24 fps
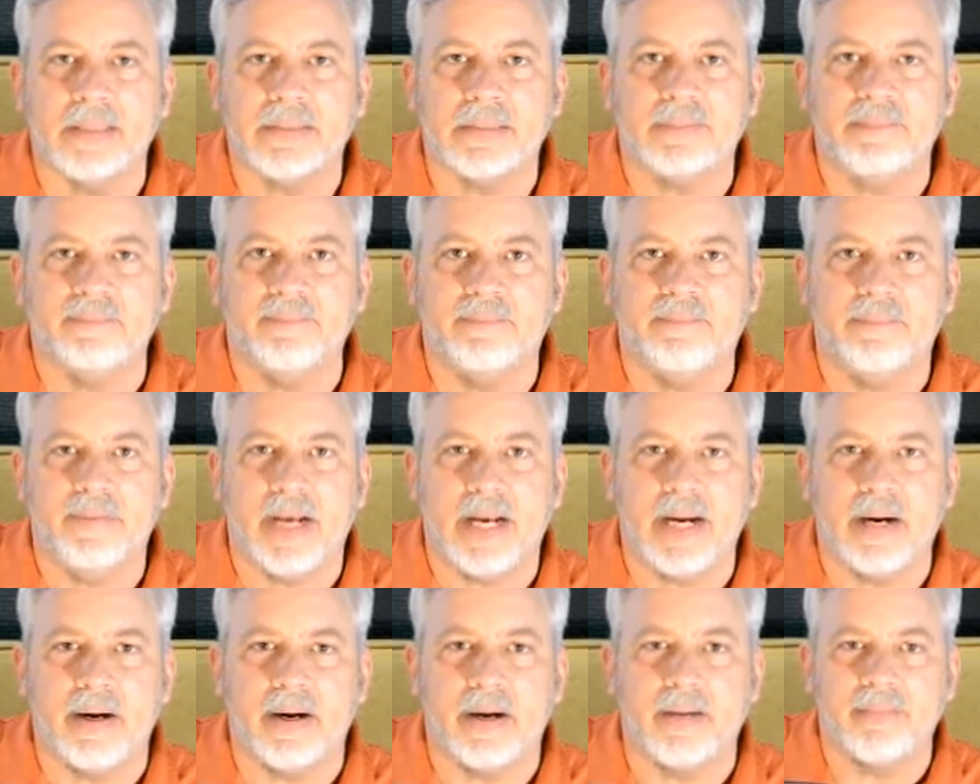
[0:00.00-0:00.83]
is
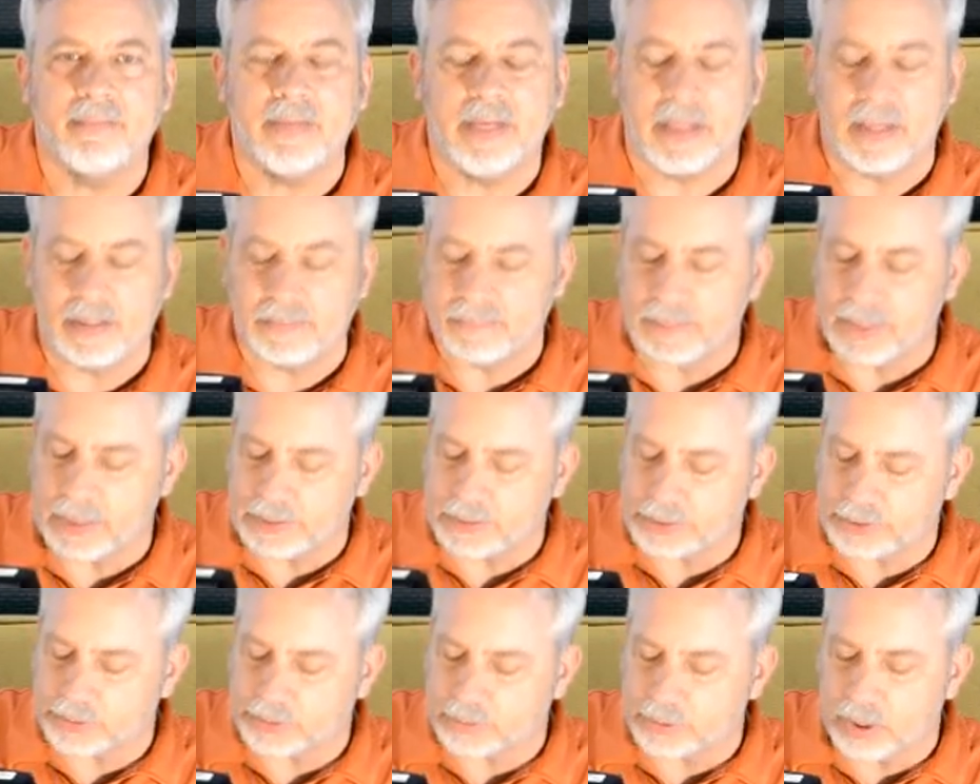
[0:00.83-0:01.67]
very, very, very
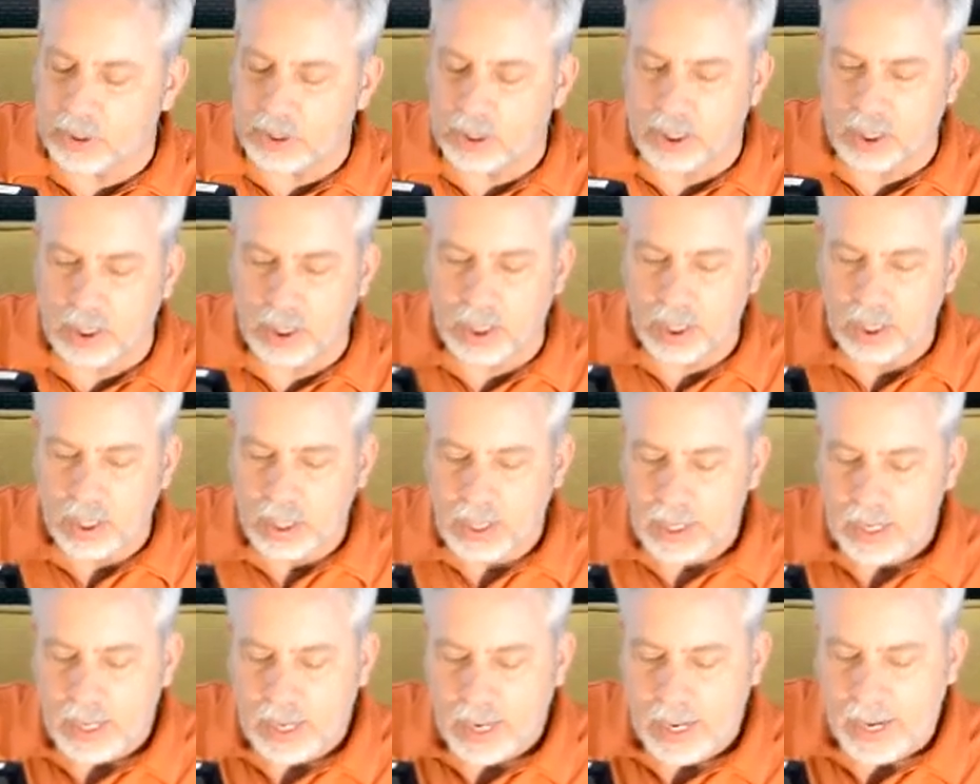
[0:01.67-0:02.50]
strong.
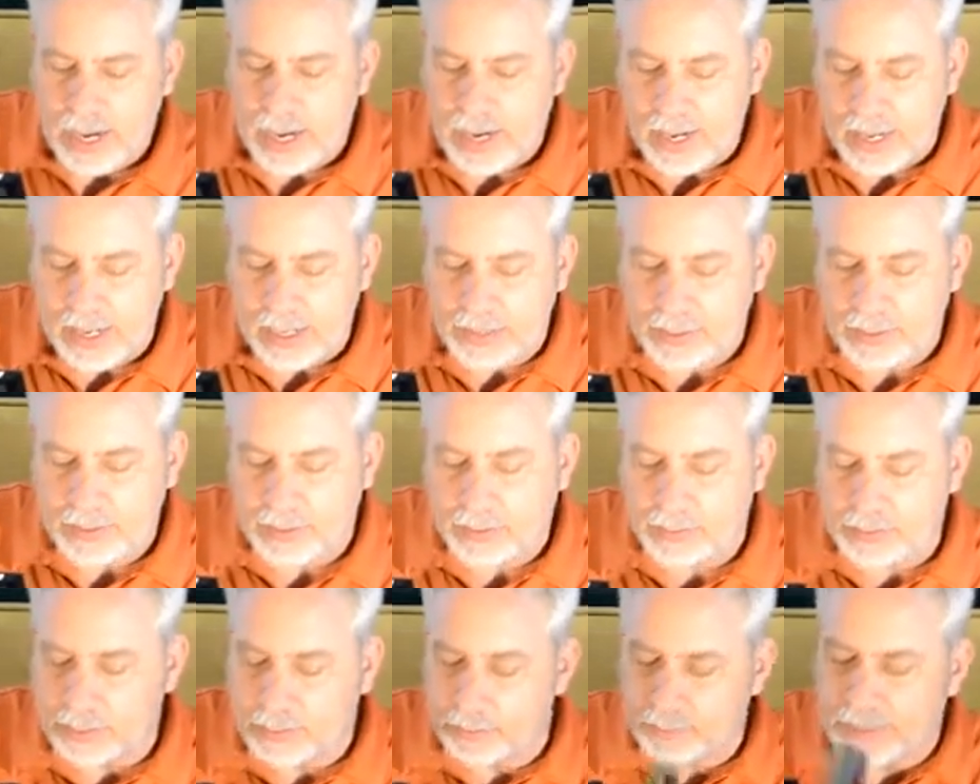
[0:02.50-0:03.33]

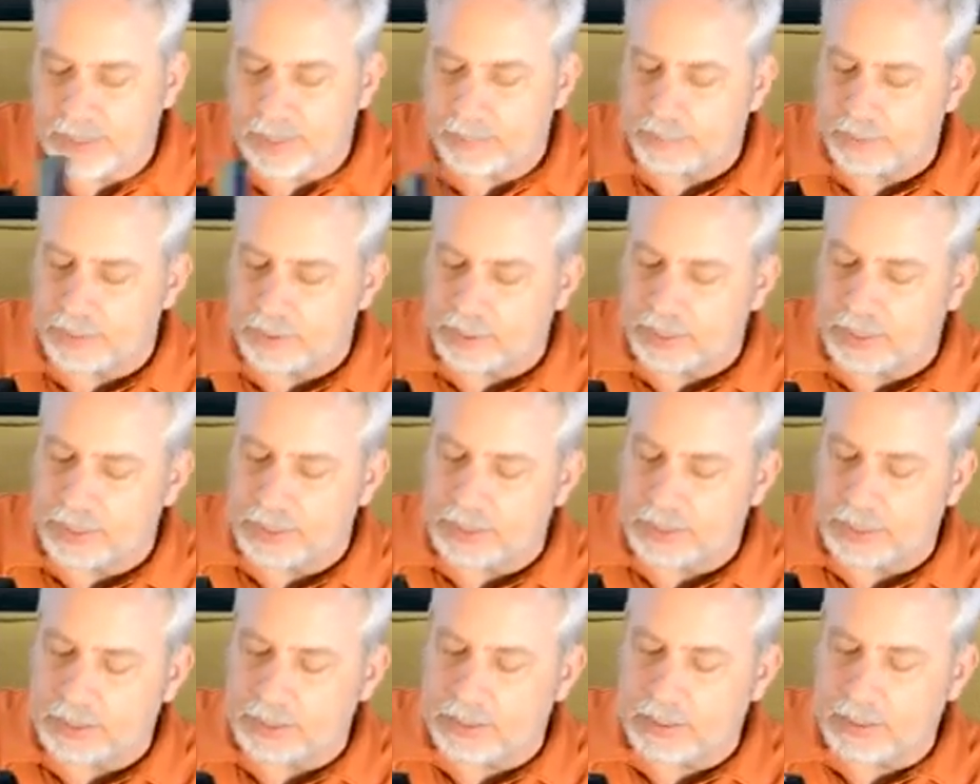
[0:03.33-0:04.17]
And the memory